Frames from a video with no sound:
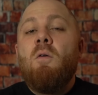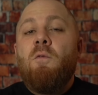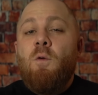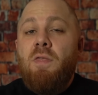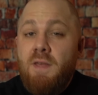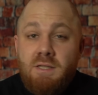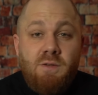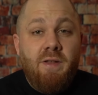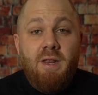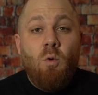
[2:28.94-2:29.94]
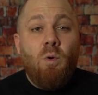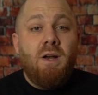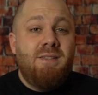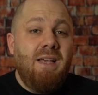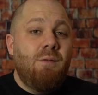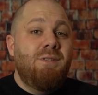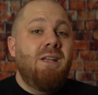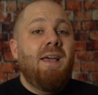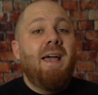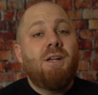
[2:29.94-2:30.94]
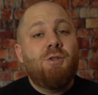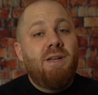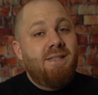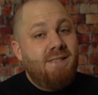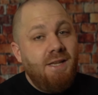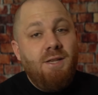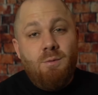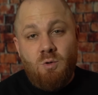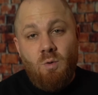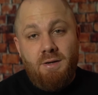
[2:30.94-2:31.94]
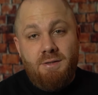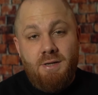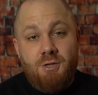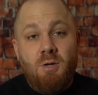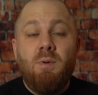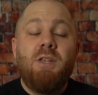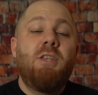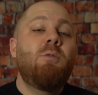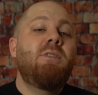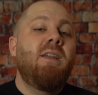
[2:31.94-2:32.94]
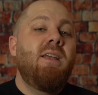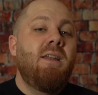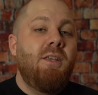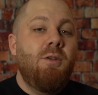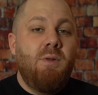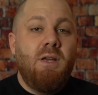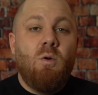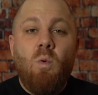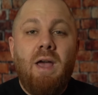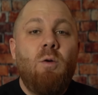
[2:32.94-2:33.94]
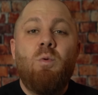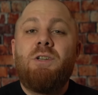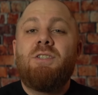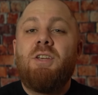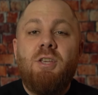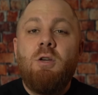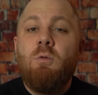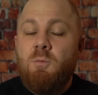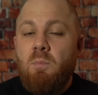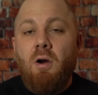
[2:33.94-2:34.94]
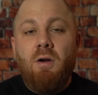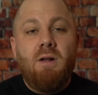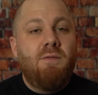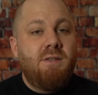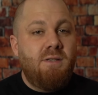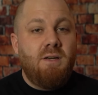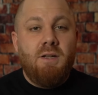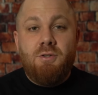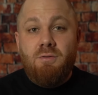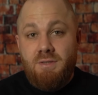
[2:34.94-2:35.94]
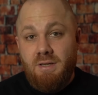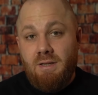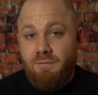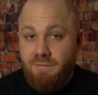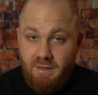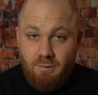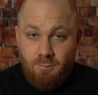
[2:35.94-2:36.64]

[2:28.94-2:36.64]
For this video, we're gonna see how Dilla actually did use quantization, but used it in a unique way, which is a huge part of the signature Dilla Feel.